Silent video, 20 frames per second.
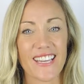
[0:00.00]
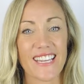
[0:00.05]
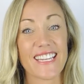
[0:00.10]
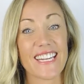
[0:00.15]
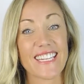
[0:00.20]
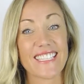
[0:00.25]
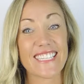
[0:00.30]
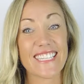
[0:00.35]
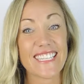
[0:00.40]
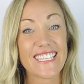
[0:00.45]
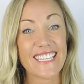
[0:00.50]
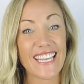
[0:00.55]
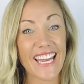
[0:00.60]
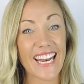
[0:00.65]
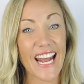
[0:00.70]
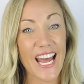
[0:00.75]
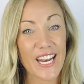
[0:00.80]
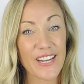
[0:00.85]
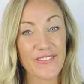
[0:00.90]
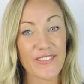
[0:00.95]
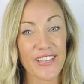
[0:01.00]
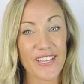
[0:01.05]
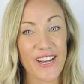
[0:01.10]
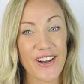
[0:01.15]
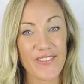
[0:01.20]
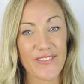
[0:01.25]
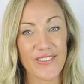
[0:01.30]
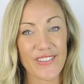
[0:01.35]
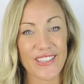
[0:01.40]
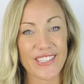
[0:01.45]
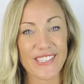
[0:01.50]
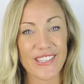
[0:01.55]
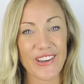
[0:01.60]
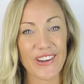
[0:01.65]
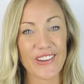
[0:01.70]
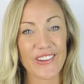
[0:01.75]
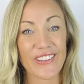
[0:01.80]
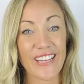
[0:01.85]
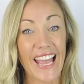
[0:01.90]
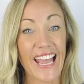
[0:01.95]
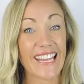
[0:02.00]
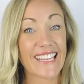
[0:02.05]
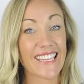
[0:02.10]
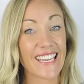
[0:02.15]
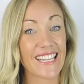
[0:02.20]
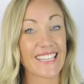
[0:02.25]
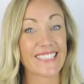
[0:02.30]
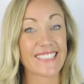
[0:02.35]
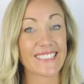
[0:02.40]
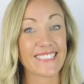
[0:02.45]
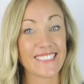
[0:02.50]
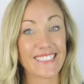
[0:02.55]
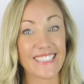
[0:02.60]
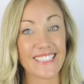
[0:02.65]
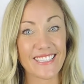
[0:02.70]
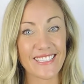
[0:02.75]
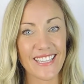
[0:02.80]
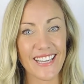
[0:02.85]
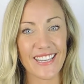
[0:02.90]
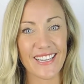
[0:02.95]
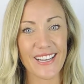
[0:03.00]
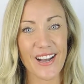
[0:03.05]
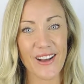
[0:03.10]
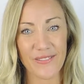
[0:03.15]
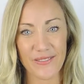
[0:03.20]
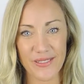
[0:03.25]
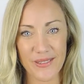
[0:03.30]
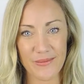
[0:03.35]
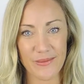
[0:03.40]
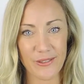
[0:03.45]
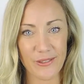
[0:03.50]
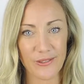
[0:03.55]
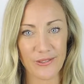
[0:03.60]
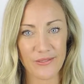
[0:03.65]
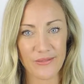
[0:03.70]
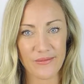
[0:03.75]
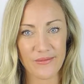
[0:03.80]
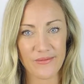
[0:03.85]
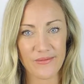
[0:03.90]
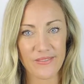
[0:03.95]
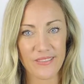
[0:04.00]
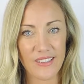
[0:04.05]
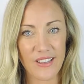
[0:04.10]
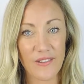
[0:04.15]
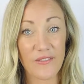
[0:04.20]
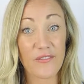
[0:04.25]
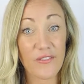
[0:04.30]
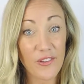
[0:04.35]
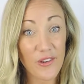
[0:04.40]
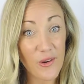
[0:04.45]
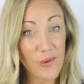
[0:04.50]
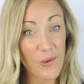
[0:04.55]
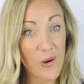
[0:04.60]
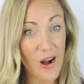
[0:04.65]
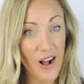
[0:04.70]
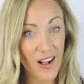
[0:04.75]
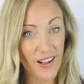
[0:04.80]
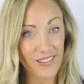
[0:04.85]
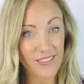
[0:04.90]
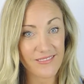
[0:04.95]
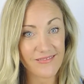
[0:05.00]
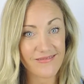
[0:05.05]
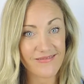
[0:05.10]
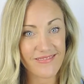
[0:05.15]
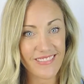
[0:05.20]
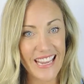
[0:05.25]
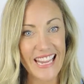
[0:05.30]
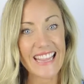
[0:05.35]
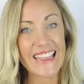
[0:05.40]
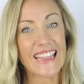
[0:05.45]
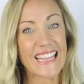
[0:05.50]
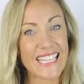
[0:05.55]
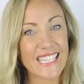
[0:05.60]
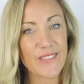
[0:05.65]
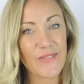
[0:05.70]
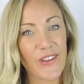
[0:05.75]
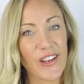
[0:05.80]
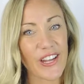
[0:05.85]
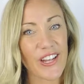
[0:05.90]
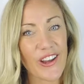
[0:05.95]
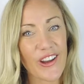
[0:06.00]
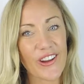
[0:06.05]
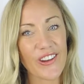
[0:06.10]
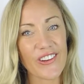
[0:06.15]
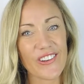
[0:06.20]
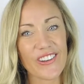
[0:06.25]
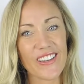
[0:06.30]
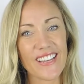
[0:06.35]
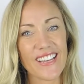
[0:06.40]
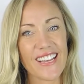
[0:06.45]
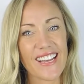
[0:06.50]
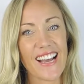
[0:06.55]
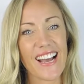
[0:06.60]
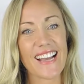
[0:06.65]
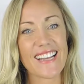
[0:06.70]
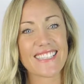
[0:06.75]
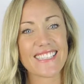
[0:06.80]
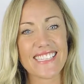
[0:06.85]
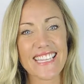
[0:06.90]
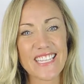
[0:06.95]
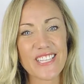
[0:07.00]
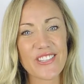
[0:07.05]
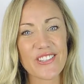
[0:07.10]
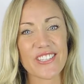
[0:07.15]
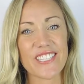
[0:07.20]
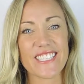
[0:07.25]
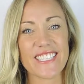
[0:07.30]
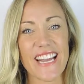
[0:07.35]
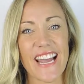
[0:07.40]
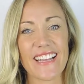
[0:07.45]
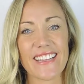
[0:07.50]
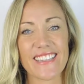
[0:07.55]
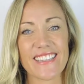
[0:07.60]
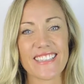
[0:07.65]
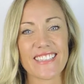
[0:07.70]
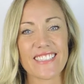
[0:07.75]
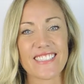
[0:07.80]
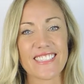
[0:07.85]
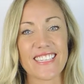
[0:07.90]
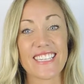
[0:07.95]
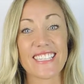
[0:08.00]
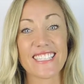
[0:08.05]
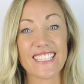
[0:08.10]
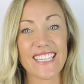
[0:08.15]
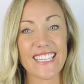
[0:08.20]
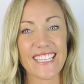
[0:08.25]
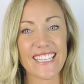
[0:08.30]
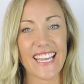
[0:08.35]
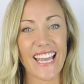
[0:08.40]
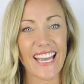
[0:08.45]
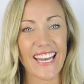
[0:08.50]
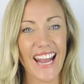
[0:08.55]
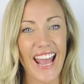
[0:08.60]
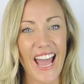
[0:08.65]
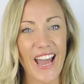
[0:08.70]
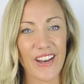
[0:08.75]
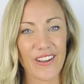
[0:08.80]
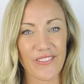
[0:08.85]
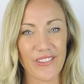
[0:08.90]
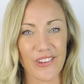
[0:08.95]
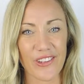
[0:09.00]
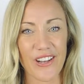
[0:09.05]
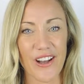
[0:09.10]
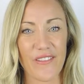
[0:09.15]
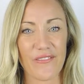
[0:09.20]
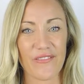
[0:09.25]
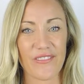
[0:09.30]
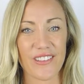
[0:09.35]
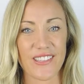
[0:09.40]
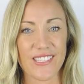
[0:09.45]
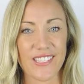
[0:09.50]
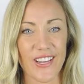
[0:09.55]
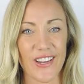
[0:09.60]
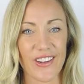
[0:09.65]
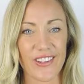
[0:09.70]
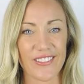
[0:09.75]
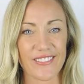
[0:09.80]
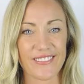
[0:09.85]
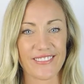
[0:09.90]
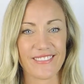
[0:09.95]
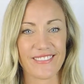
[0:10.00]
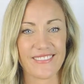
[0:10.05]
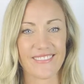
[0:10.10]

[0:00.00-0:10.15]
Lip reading: You need to get out of your comfort zone and get a little uncomfortable for a while. In this video, I send you the challenge to get out of your comfort zone.